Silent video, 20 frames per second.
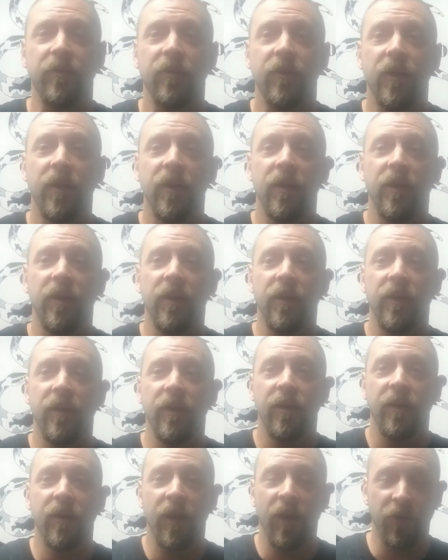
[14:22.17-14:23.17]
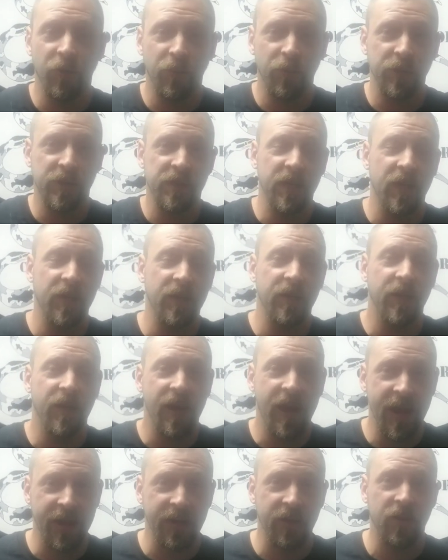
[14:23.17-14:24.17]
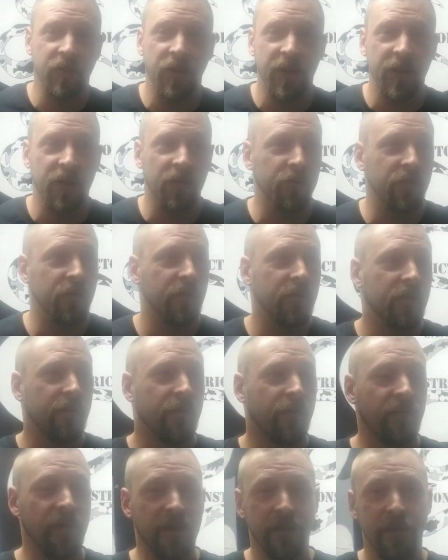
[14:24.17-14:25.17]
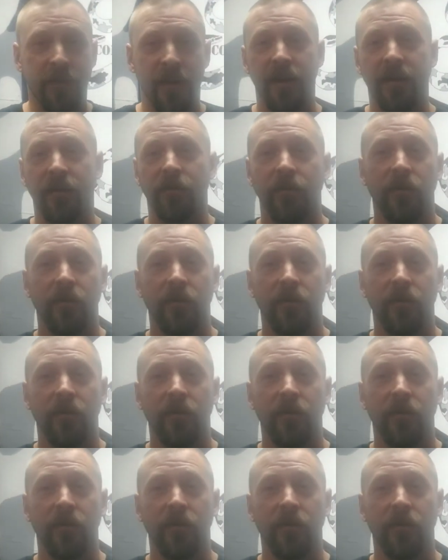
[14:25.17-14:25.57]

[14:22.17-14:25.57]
one hundred percent Het Clown female.